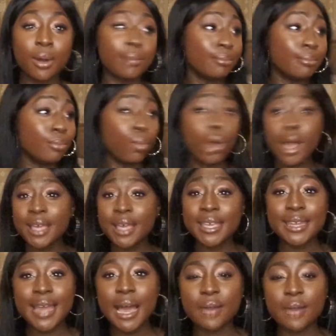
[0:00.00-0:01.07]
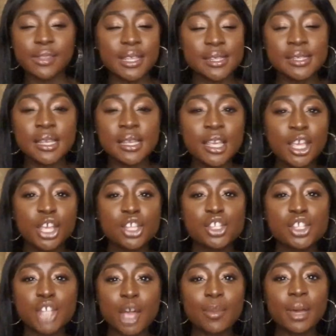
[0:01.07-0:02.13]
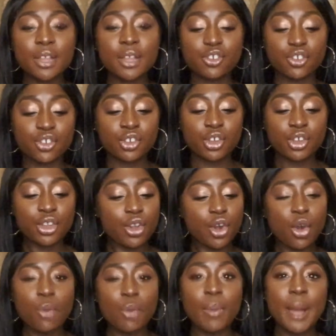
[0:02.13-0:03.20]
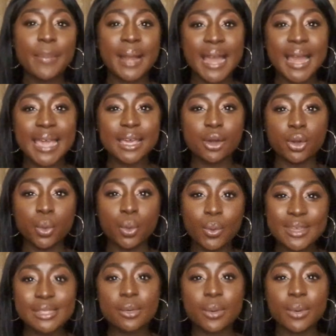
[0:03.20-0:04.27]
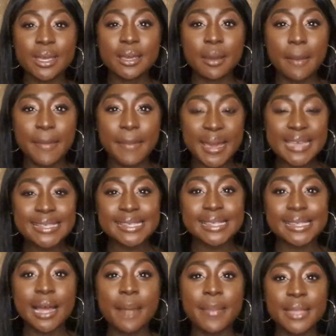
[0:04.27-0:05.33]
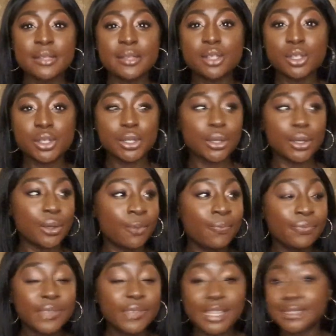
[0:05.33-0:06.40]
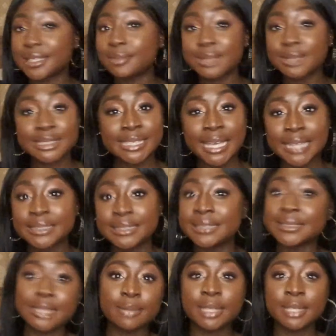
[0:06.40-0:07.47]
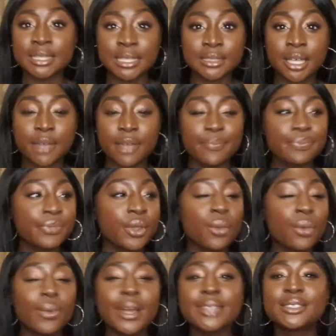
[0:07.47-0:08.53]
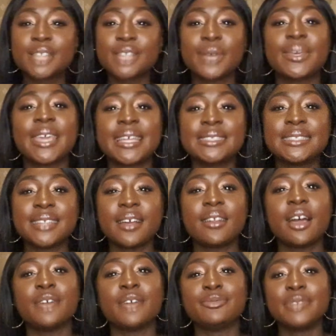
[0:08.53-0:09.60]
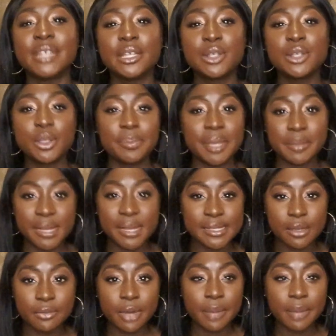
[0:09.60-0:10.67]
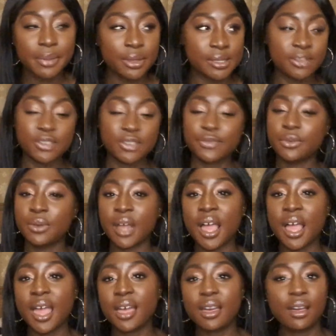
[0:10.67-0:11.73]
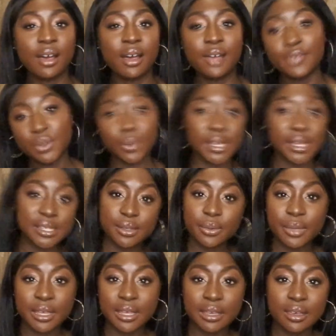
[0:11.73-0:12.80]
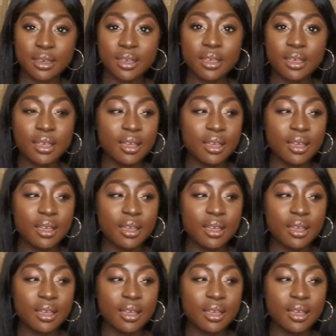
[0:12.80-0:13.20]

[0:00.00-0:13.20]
I'm working out. There's so much on my plate on a week-to-week basis that I'm meant to do, and sometimes I get it done, sometimes I don't. When I don't get it done, I really do beat myself up, because I just feel like I've just wasted a week.